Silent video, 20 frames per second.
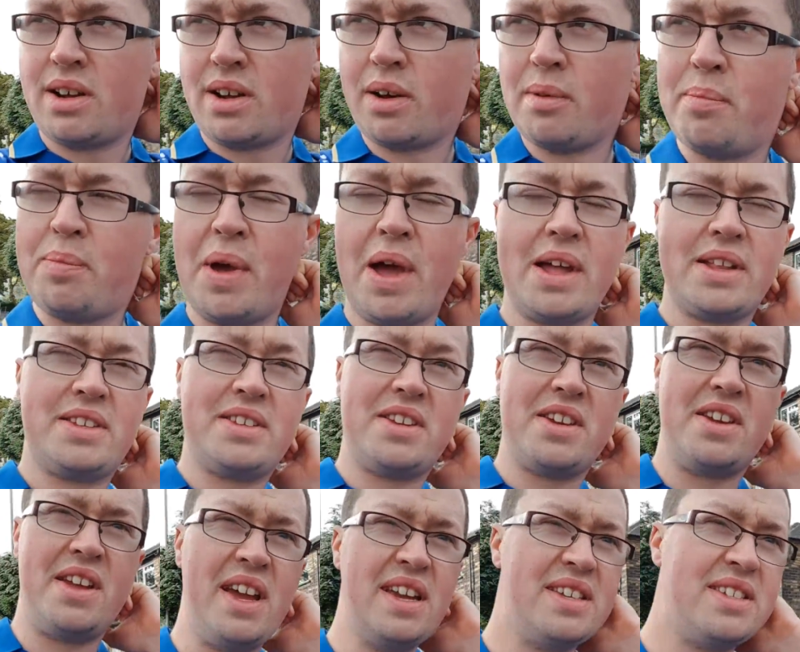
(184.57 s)
Compared
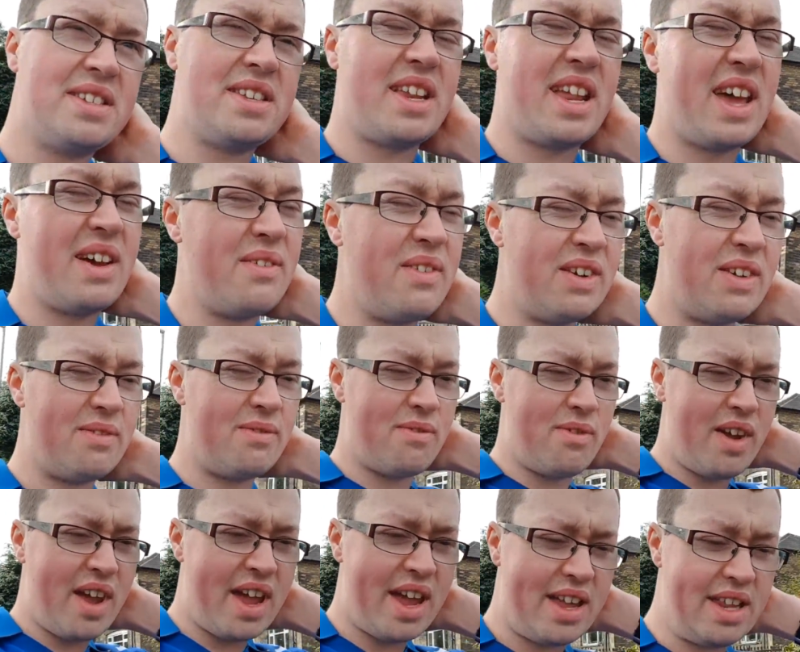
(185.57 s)
to yesterday when it
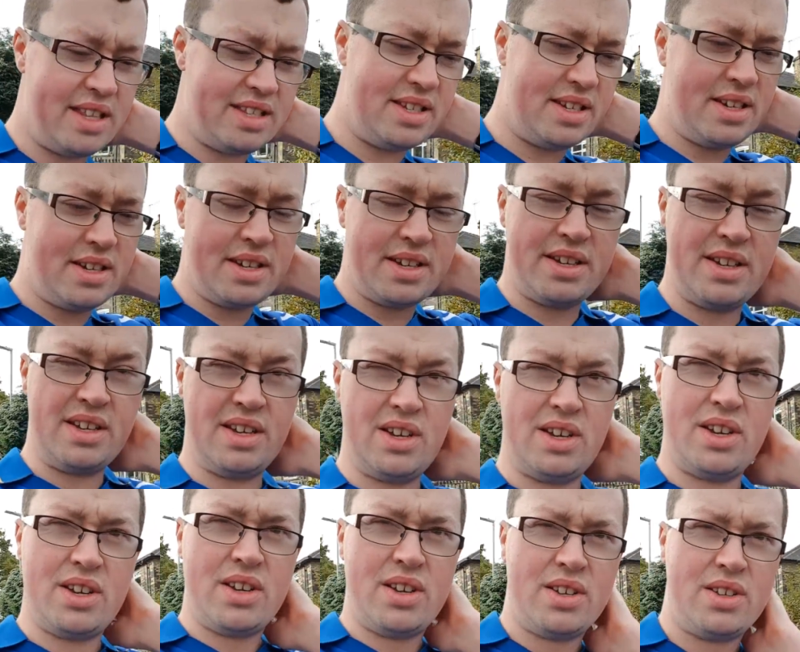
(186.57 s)
rained
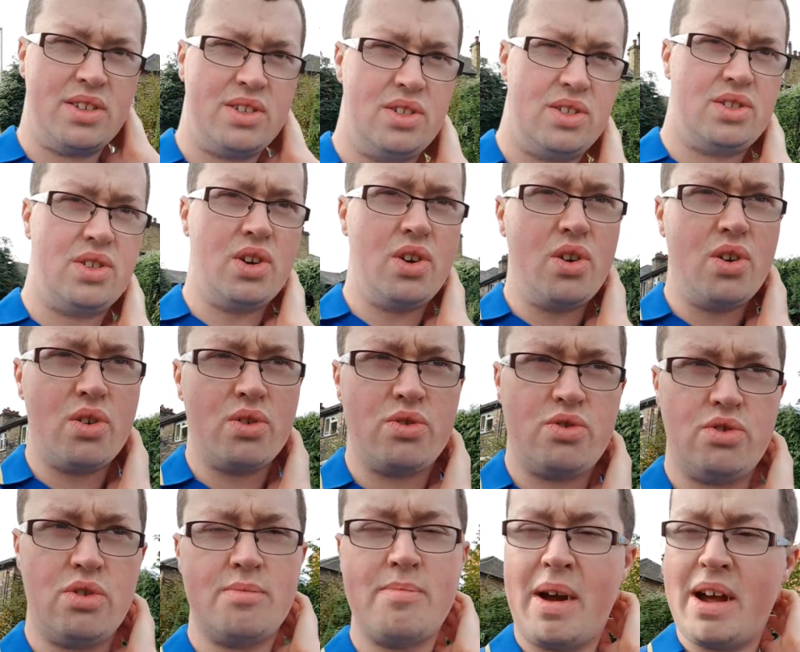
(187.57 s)
so
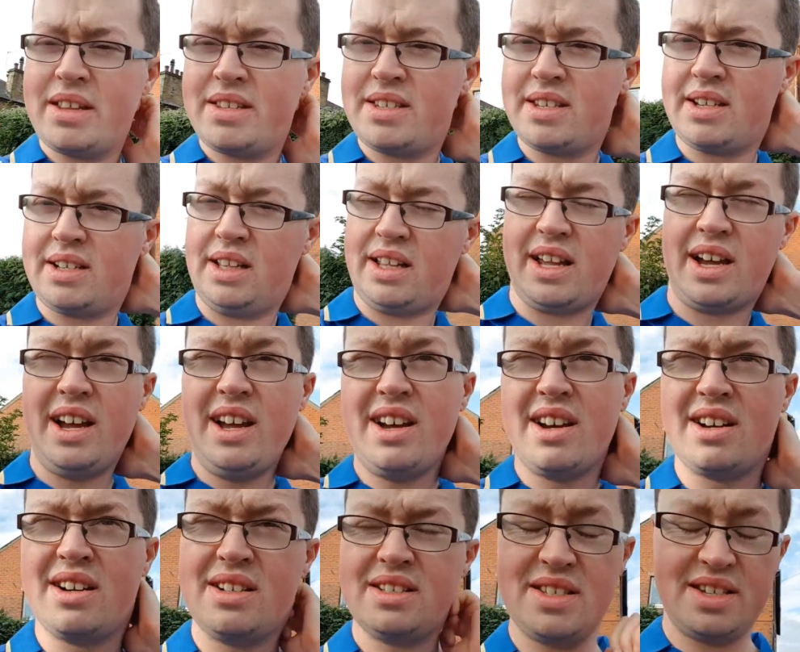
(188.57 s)
dramatically
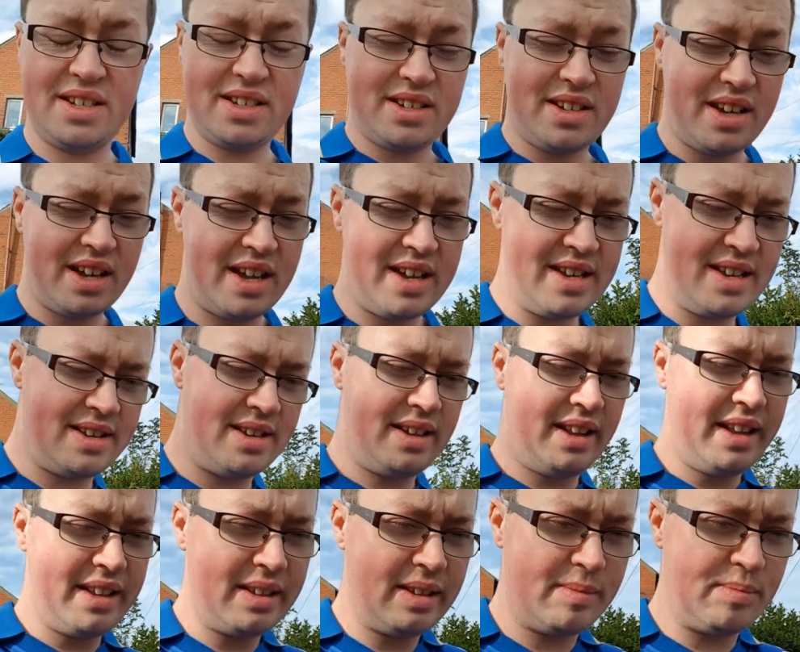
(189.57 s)
hard in
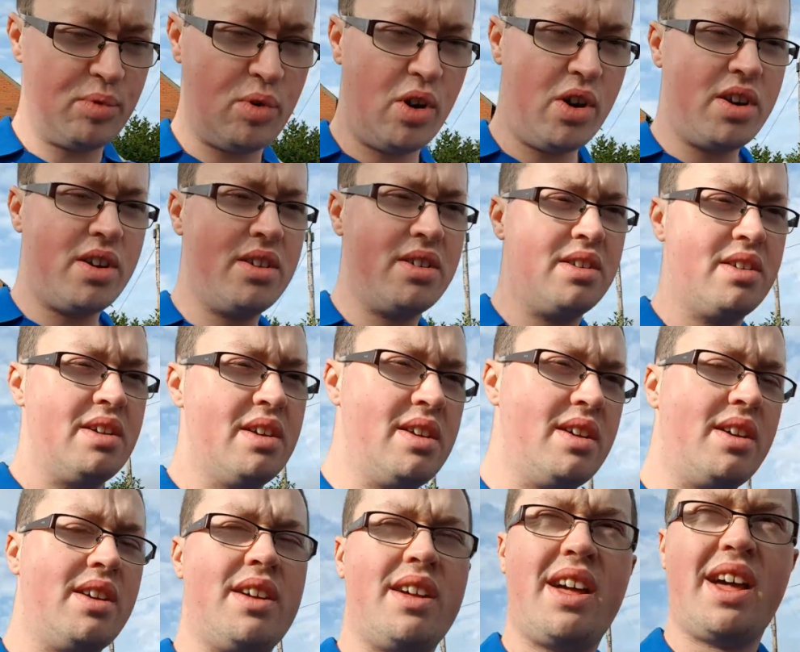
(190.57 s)
Littleborough
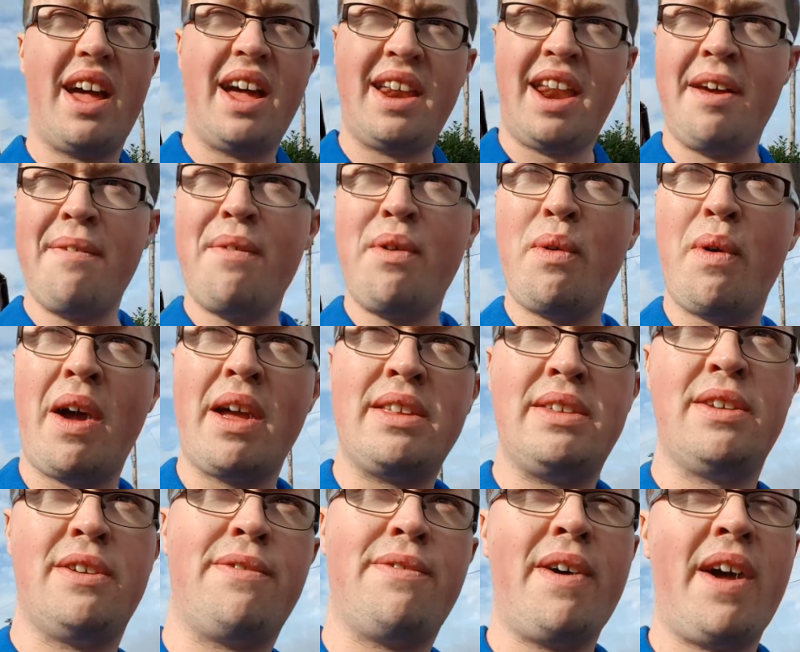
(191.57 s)
and everywhere,
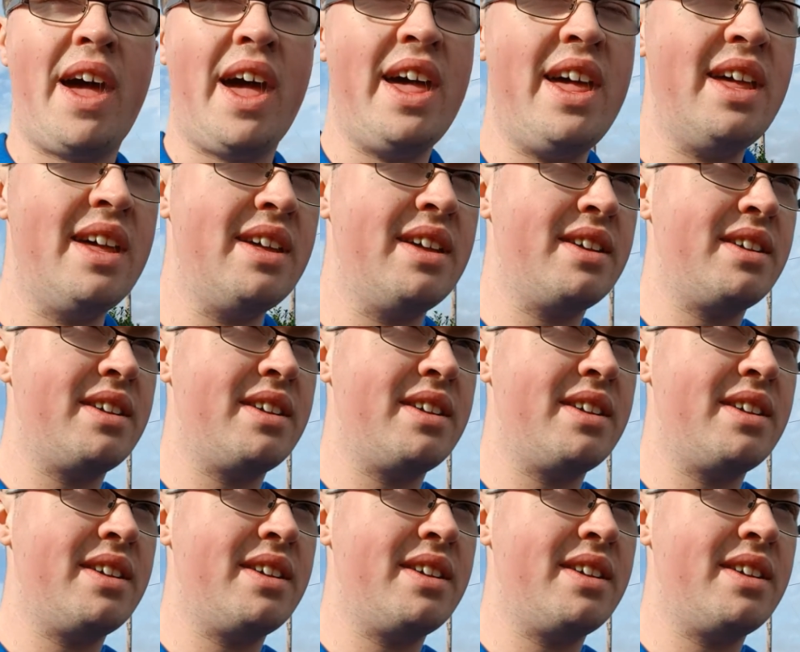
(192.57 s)
to be fair.